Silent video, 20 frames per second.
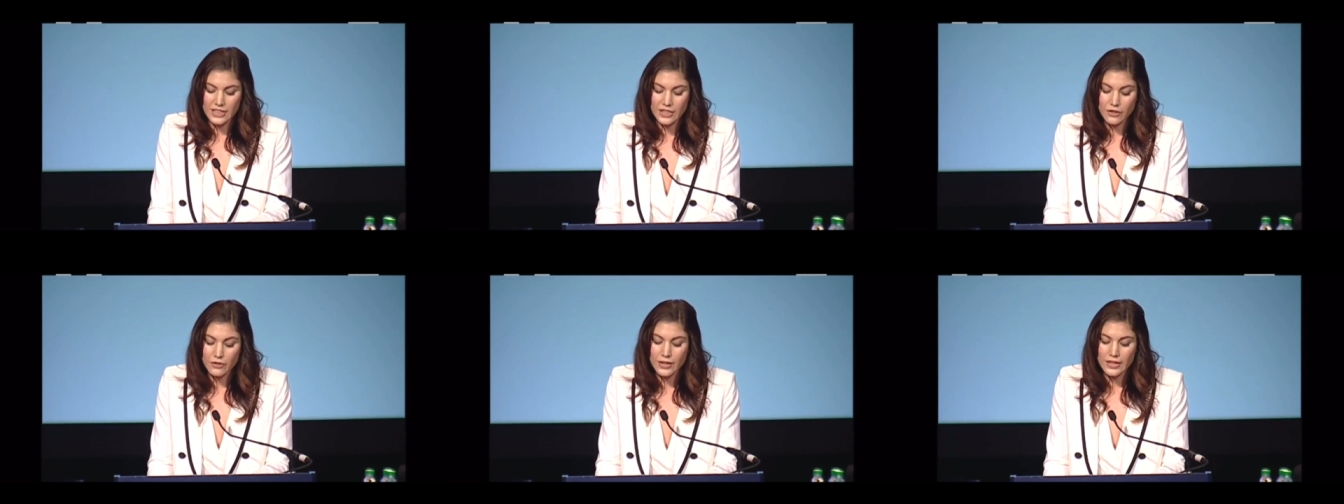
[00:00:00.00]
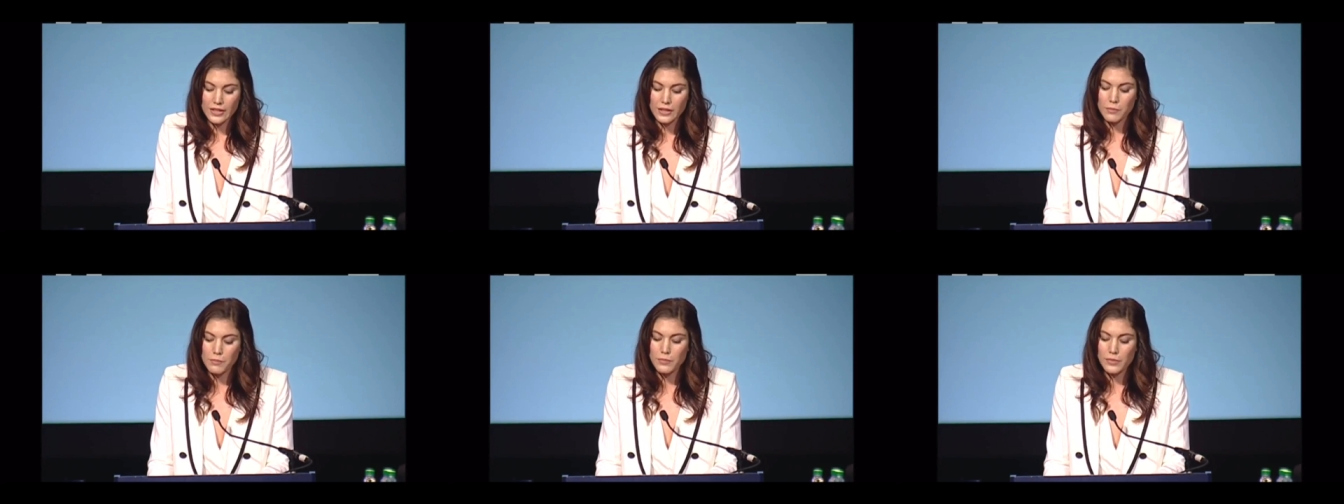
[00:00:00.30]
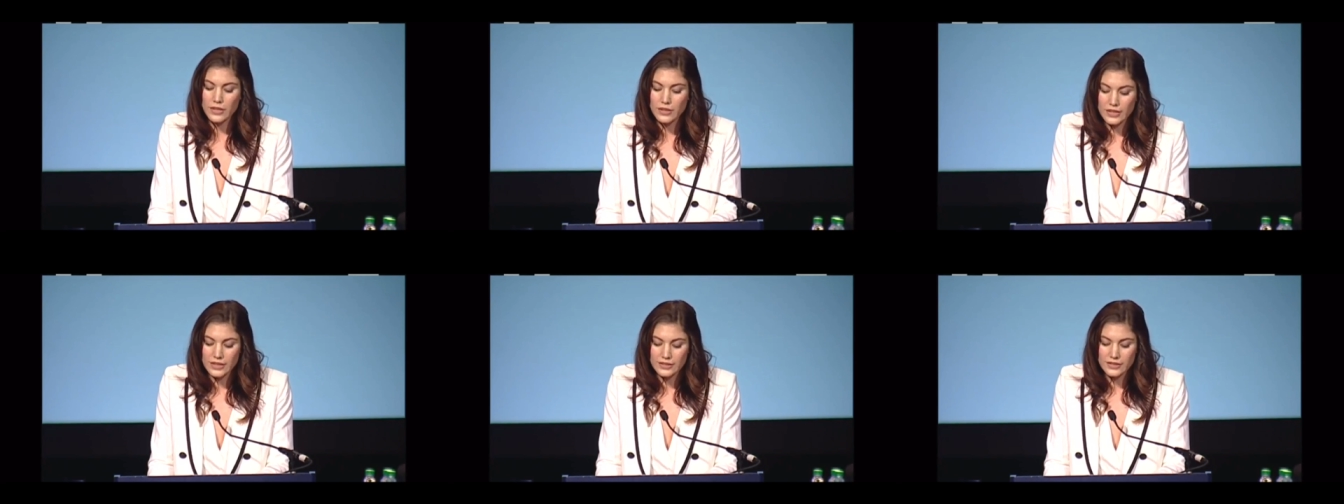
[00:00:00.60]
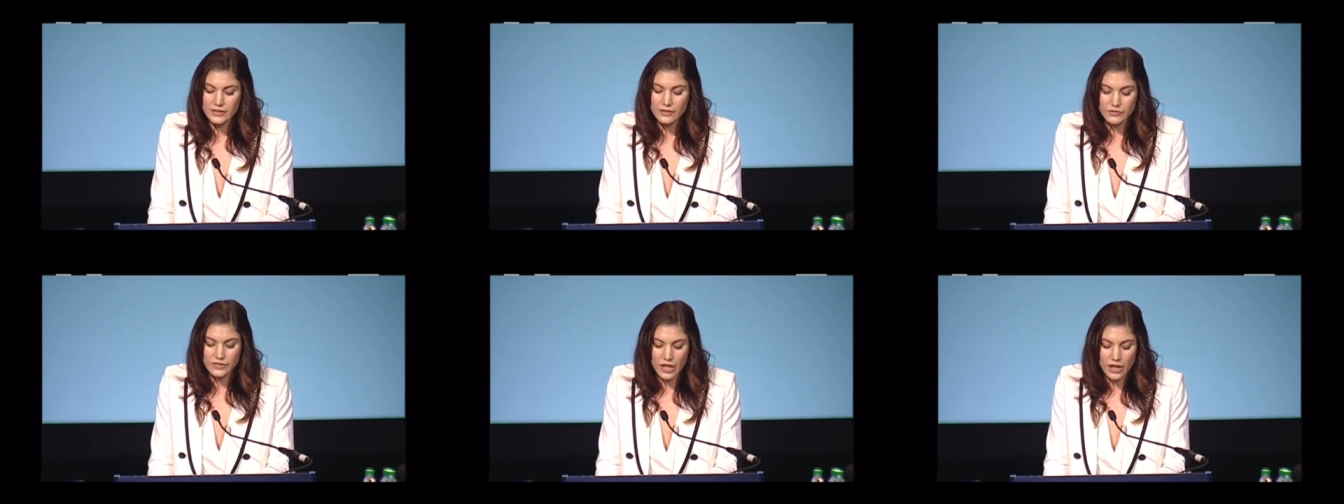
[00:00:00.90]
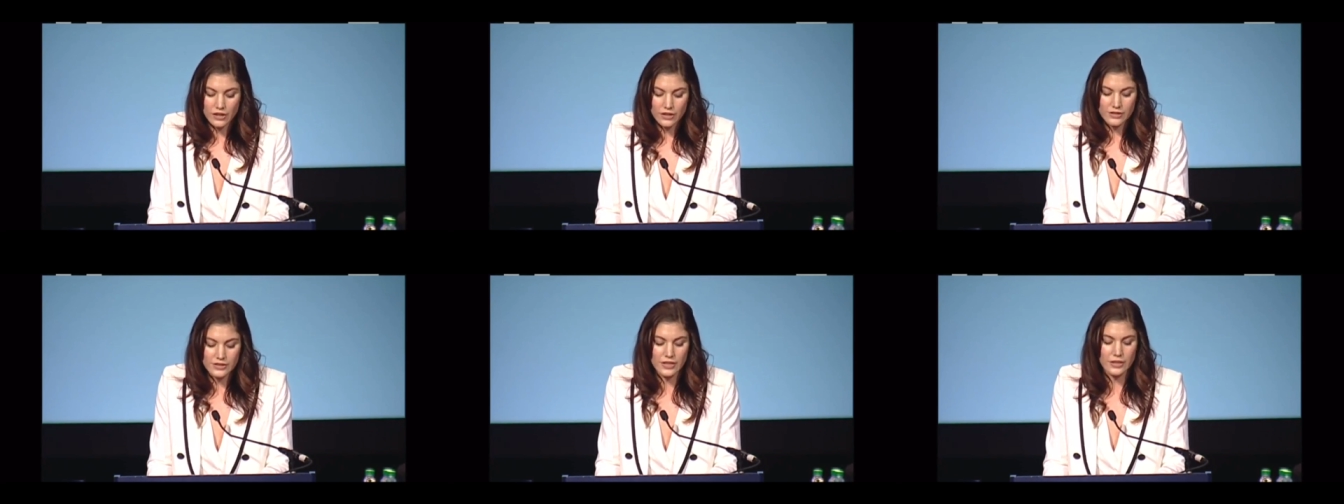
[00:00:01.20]
generated millions of
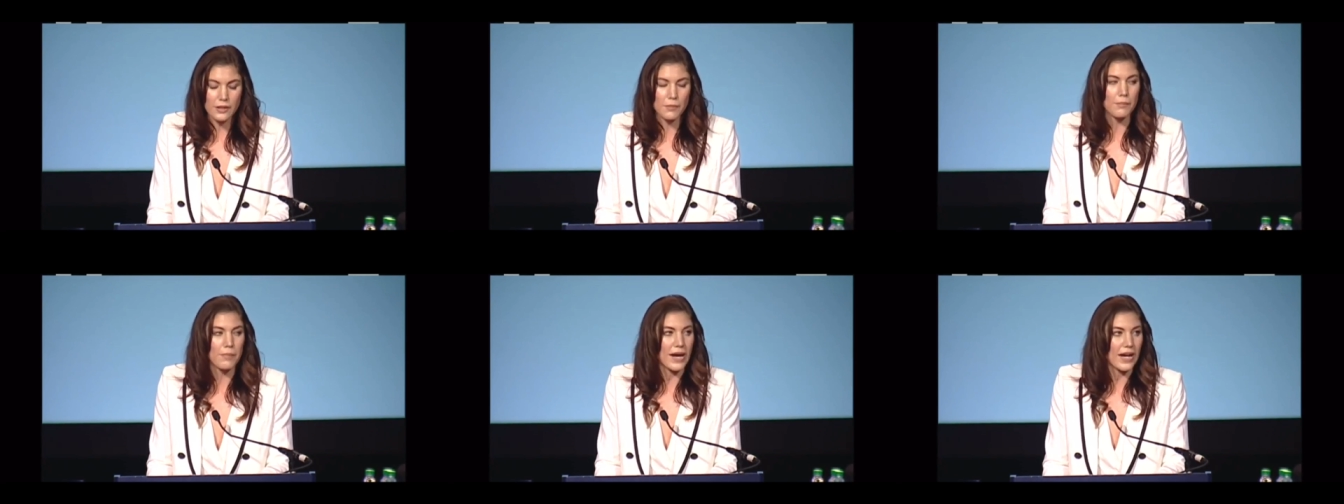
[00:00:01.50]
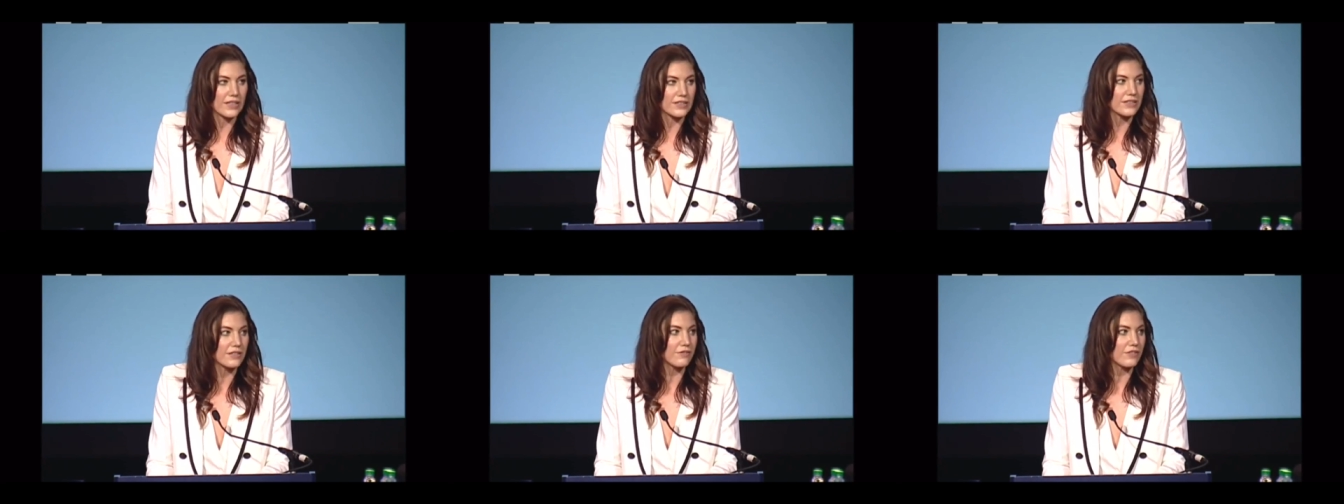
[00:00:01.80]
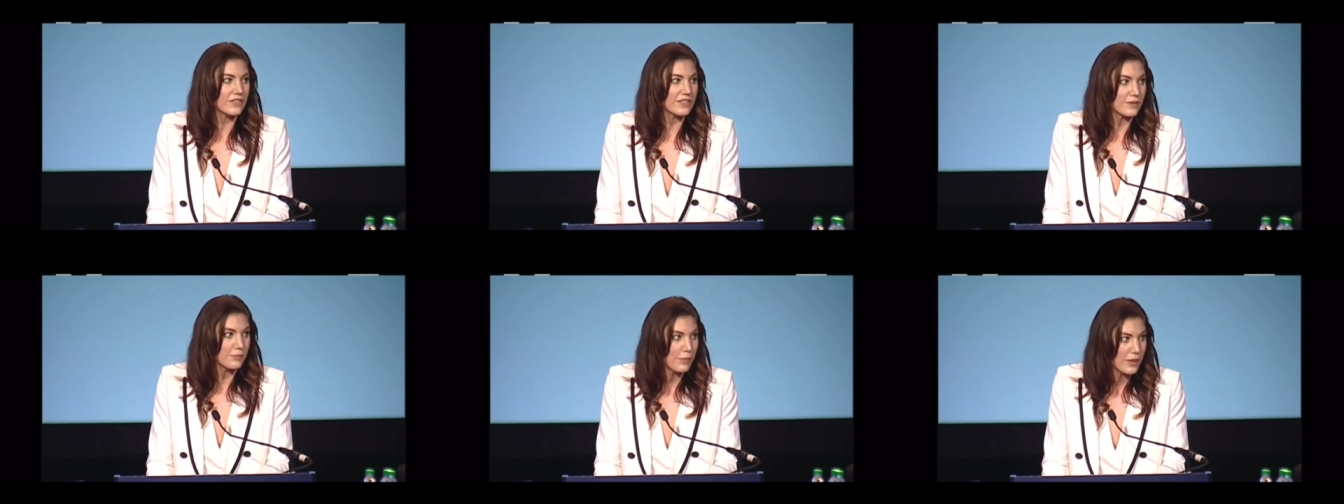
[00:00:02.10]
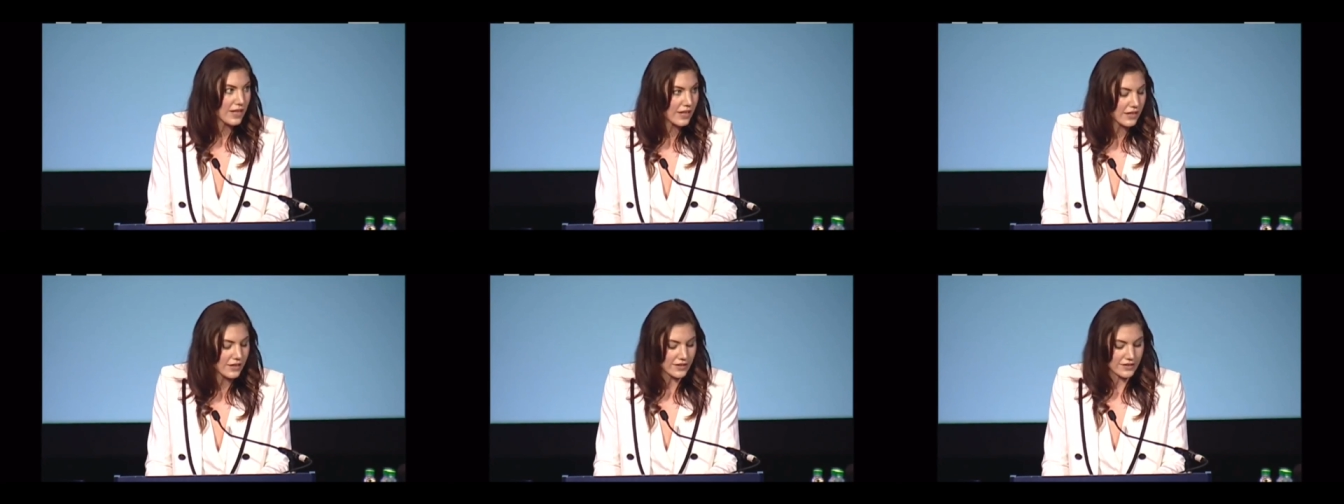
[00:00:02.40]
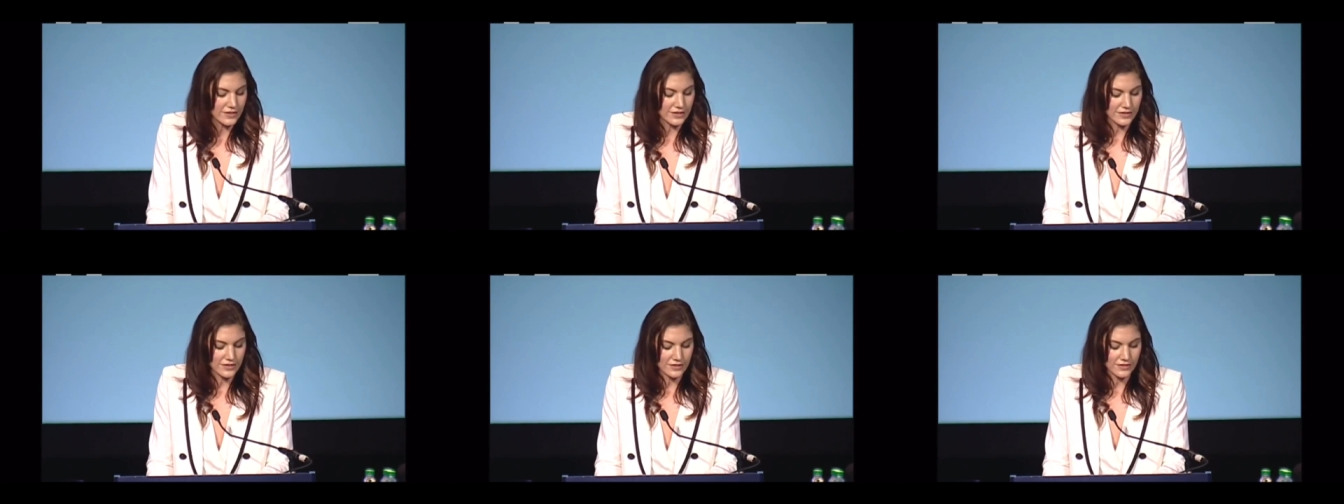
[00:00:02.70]
dollars on the backs of its
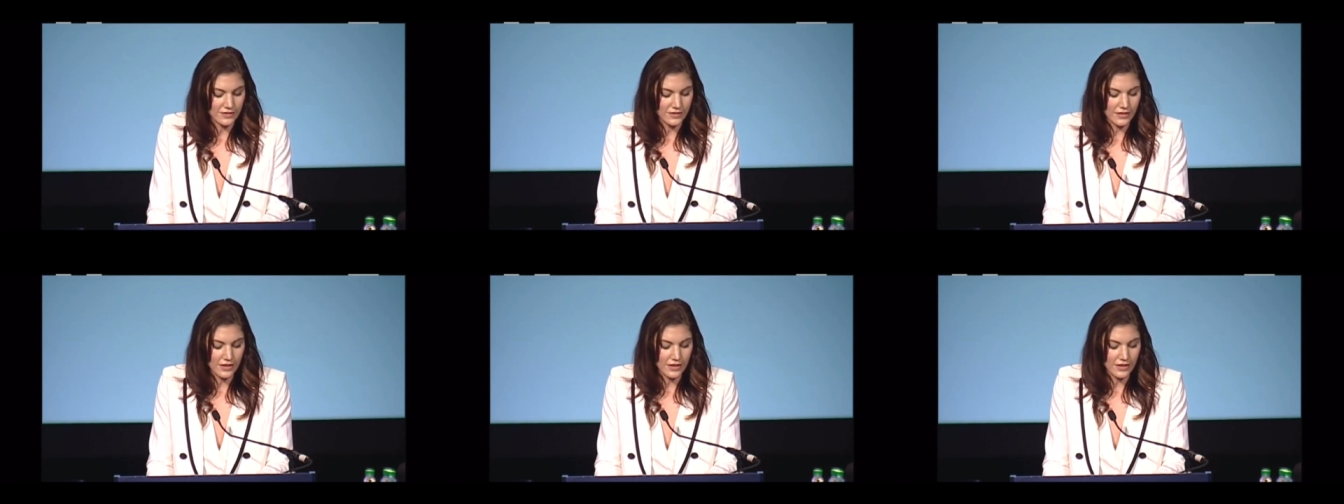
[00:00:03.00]
players,